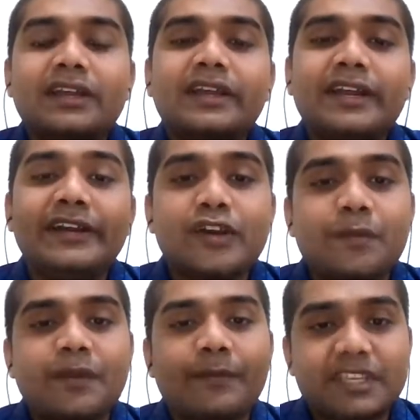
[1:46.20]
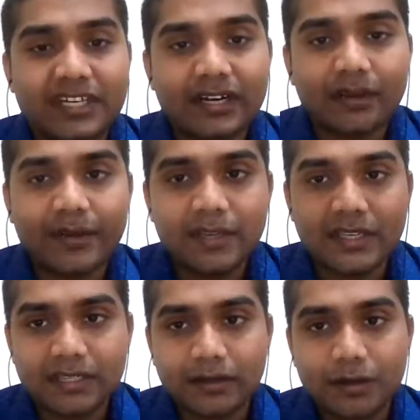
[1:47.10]
entropy based
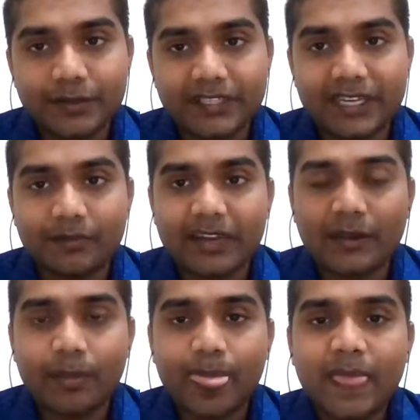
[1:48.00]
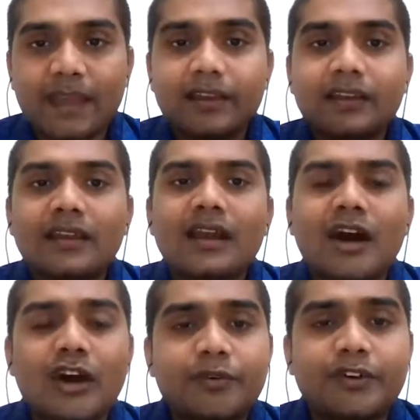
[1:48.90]
definition of CMI.
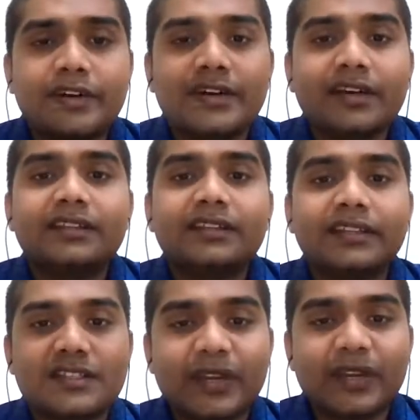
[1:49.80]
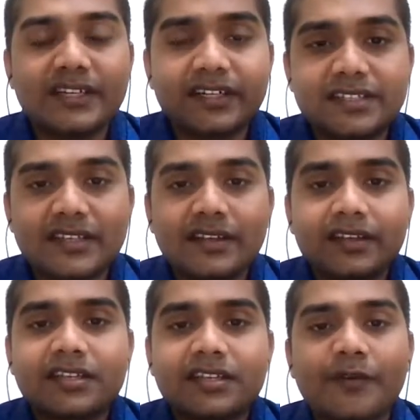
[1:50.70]
However, these methods
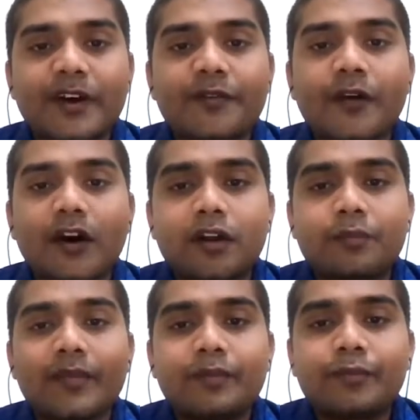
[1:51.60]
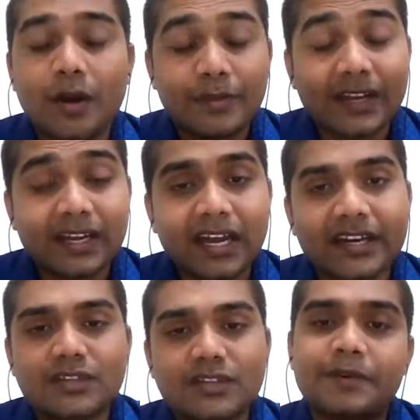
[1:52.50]
suffer from
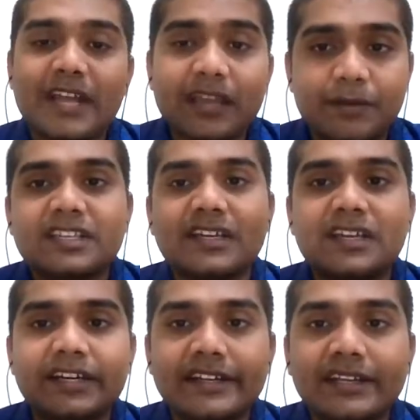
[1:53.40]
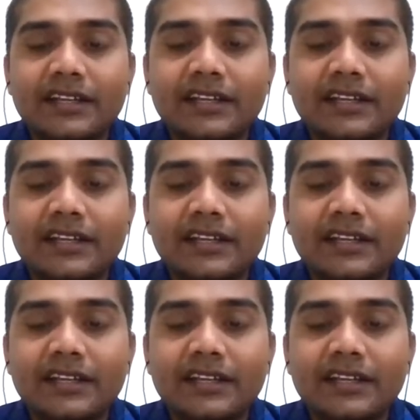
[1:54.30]
curse of dimensionality.